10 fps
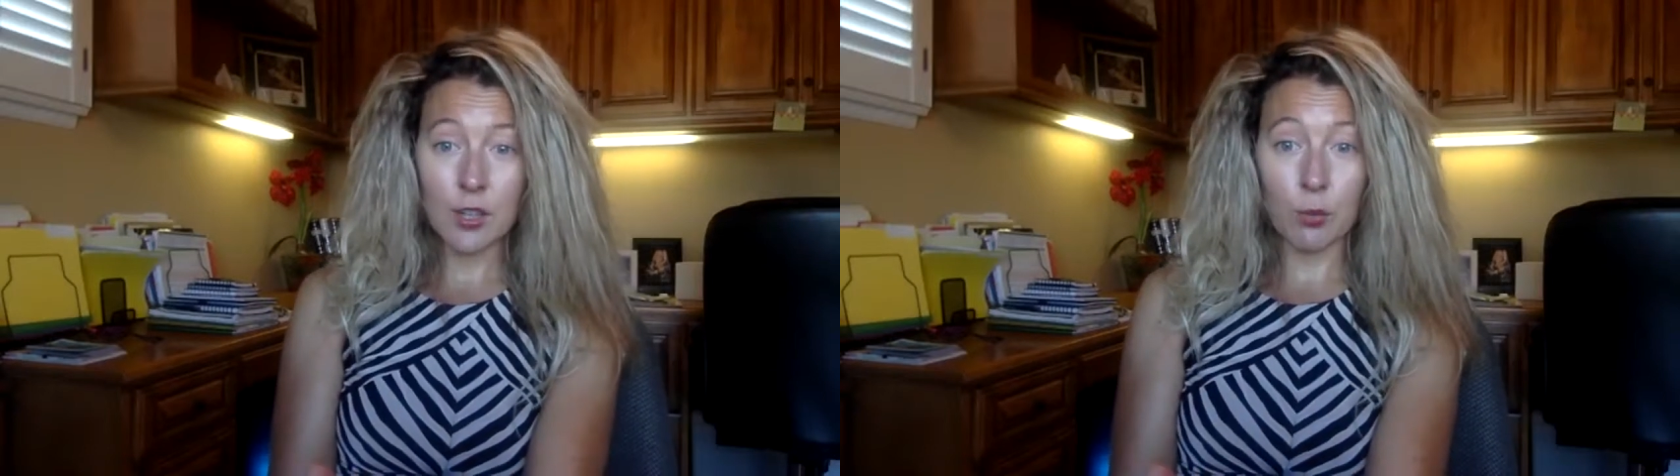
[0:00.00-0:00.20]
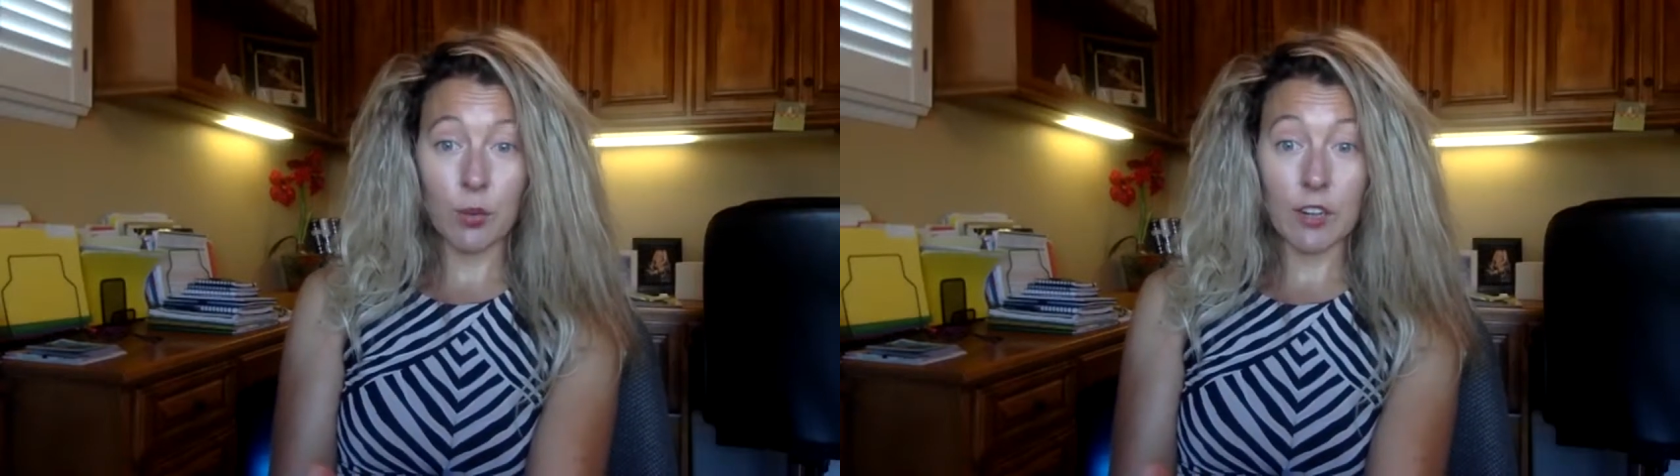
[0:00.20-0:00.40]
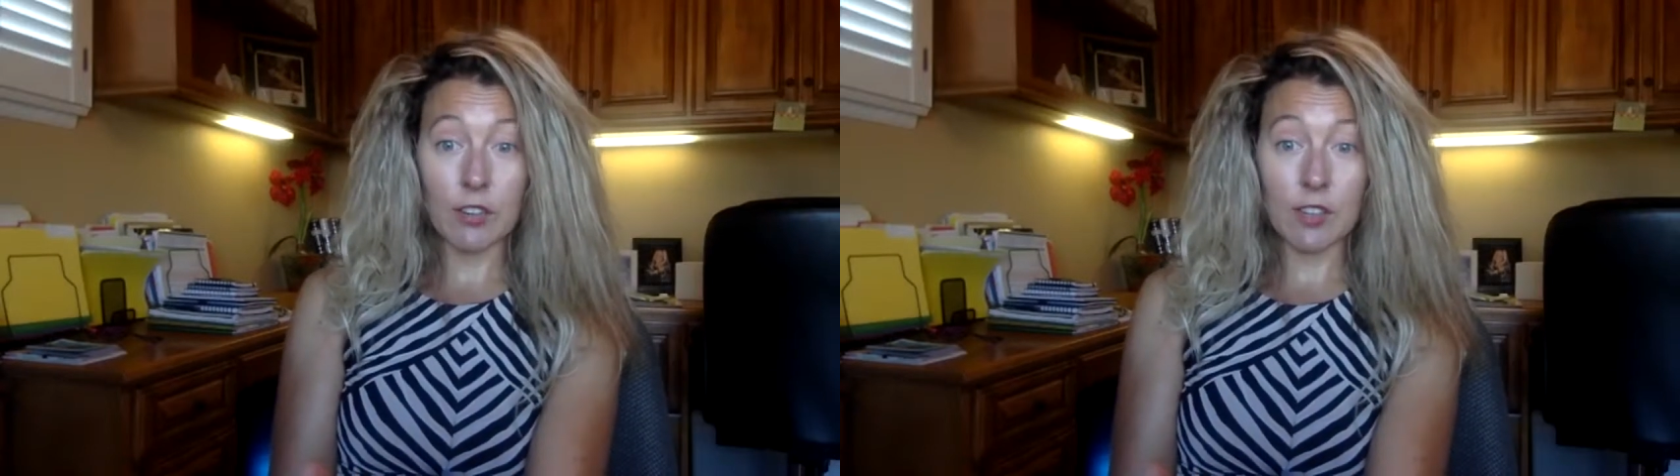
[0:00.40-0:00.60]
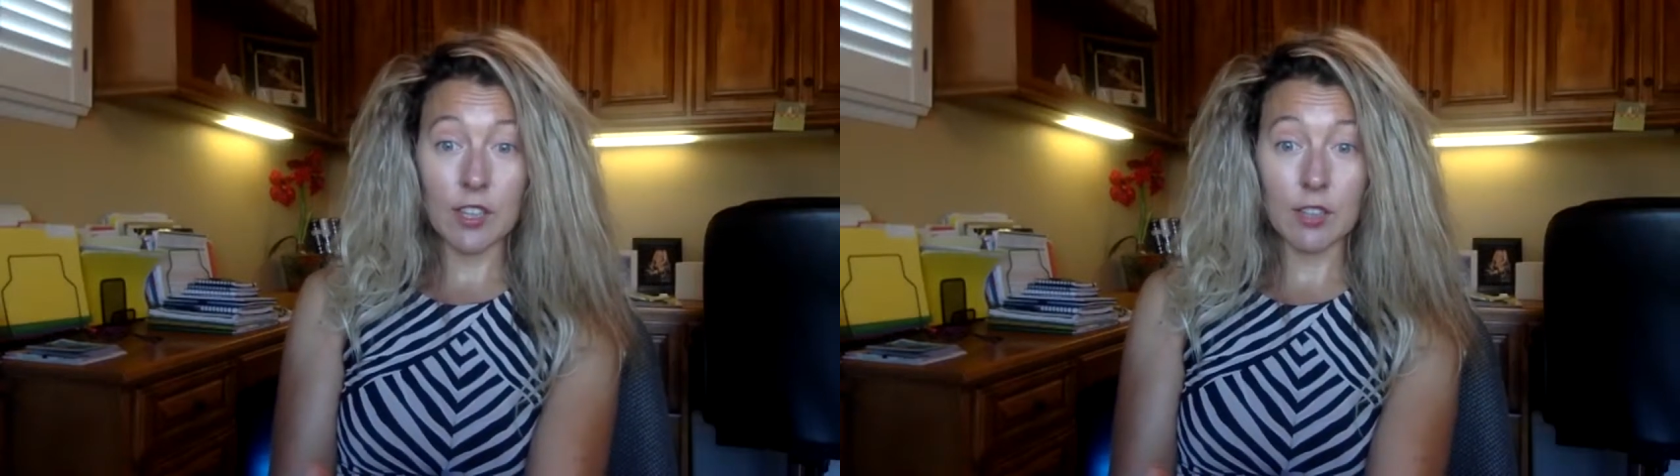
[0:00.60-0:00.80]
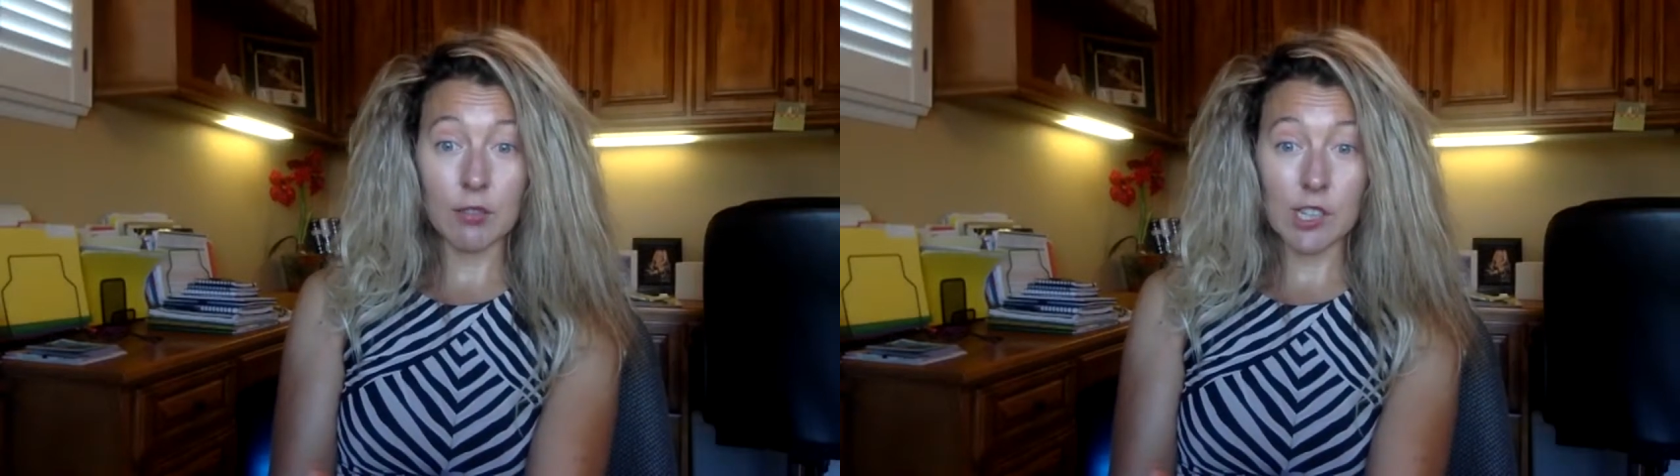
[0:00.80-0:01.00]
where they
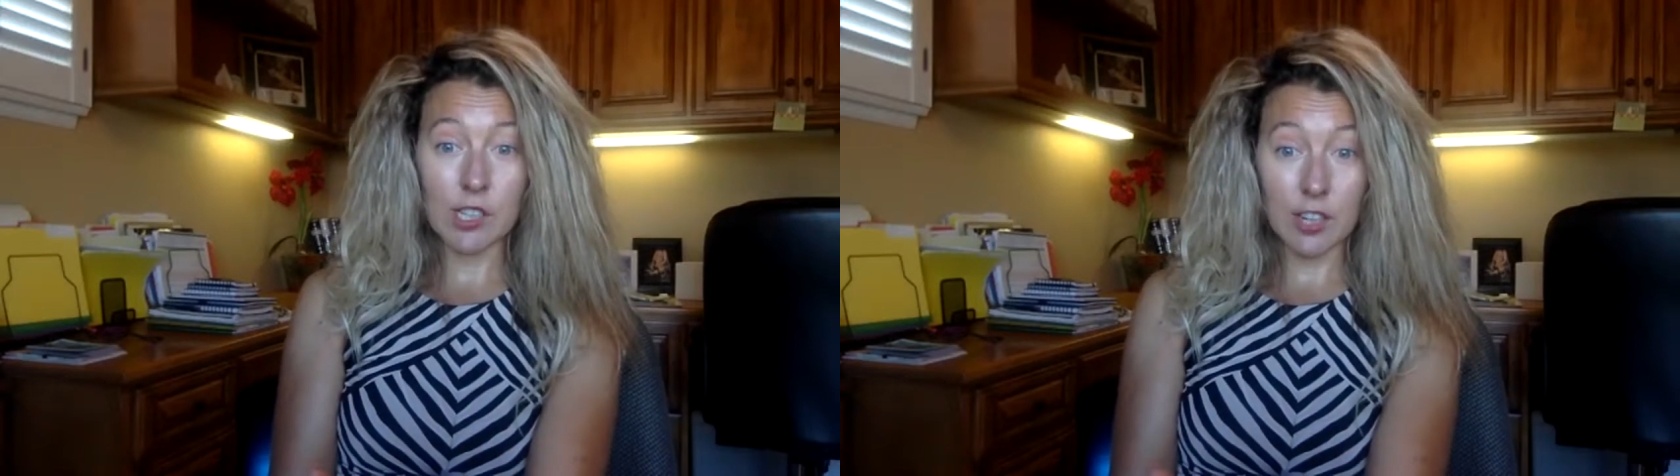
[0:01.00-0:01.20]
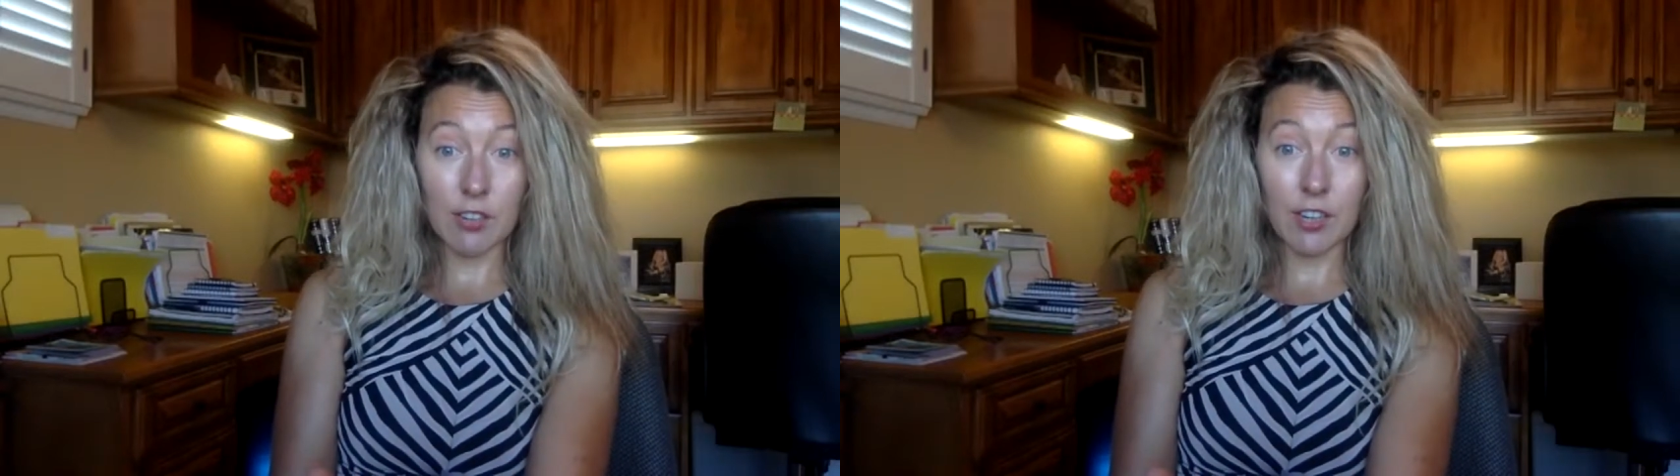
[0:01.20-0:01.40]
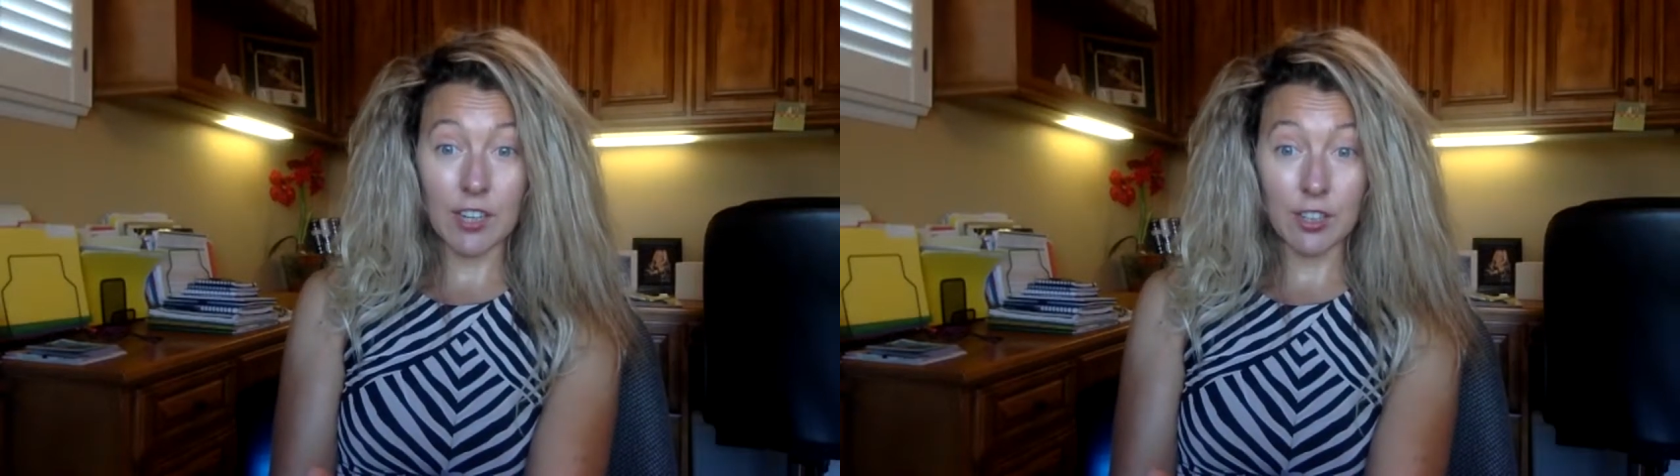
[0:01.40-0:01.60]
can regenerate